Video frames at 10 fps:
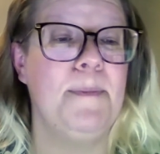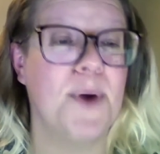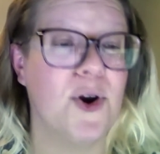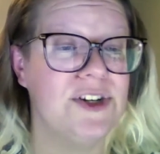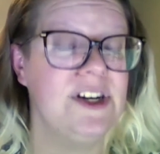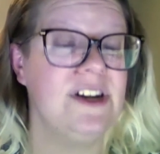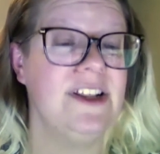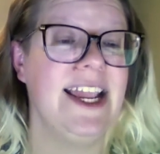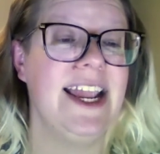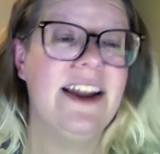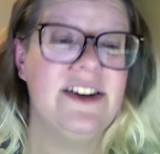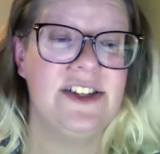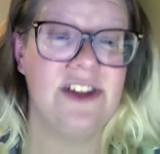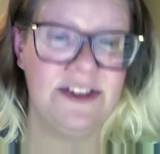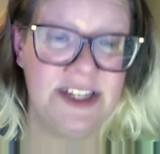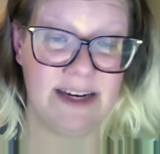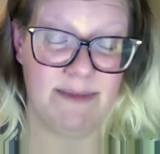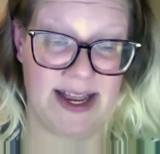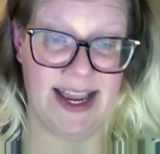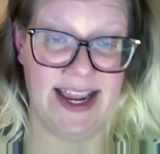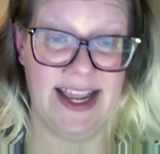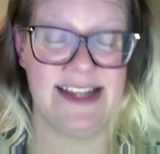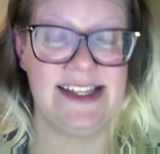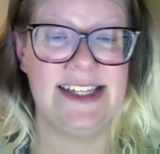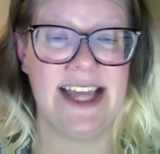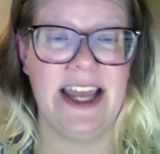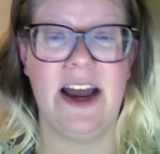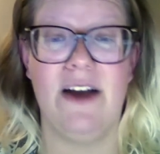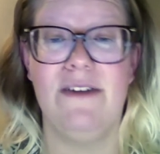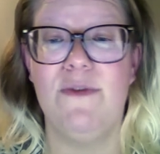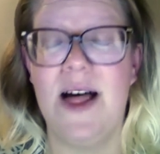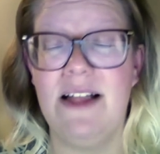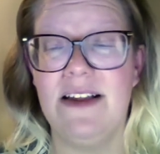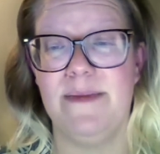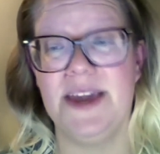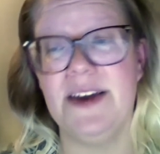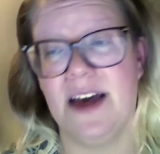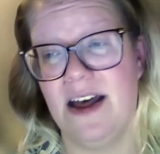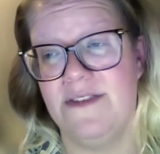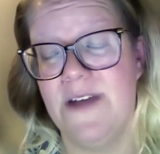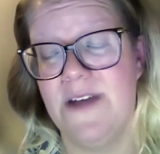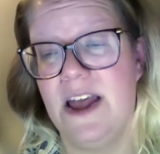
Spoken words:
personally insulted by, instead of welcoming of,